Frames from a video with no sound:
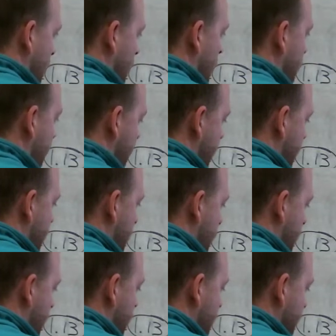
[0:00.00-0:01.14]
and divide it by
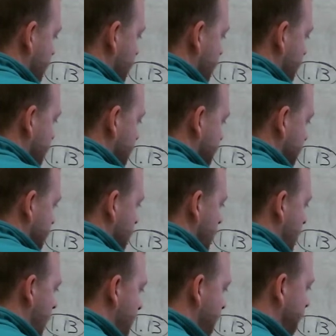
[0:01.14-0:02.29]
100.
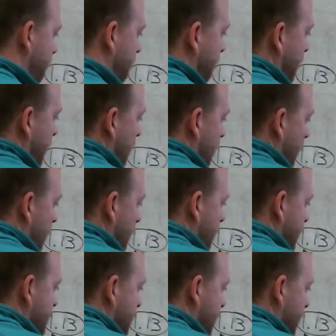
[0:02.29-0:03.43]
Okay? We want to
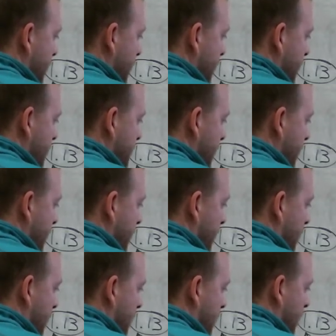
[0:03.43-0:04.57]
make sure that we take
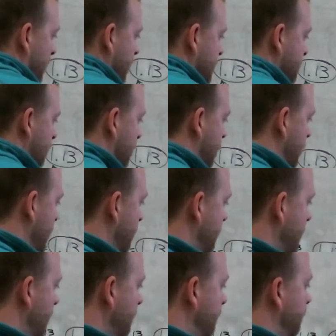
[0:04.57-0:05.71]
our decimal, put it up
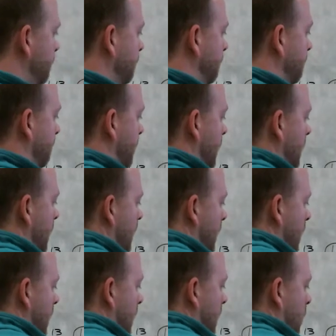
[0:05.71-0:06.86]
there.
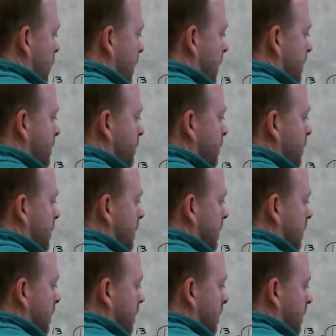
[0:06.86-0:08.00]
100
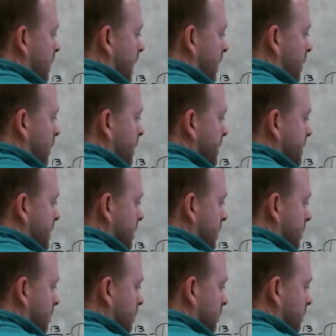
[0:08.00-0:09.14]
will not go into
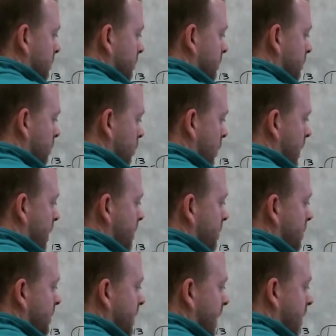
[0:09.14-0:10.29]
0. 100
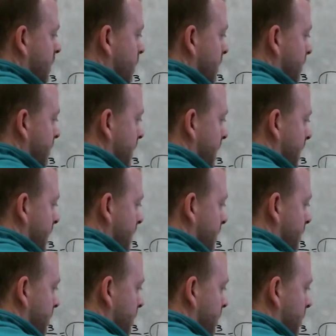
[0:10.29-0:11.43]
will not go into 5.
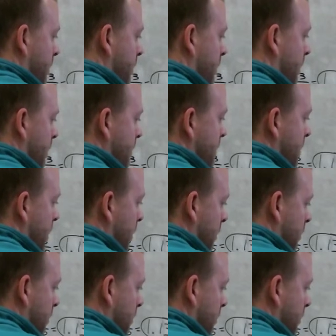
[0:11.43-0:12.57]

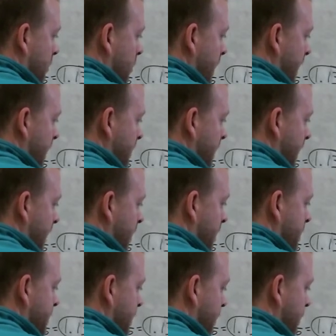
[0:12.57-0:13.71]
So we have to add our
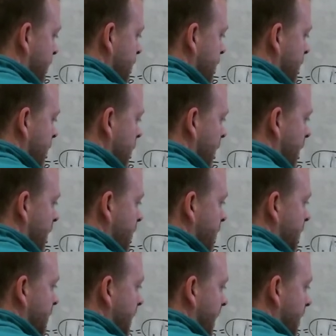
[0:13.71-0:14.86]
zeros. 100 will
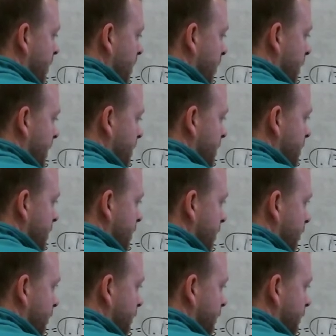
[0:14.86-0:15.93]
not go into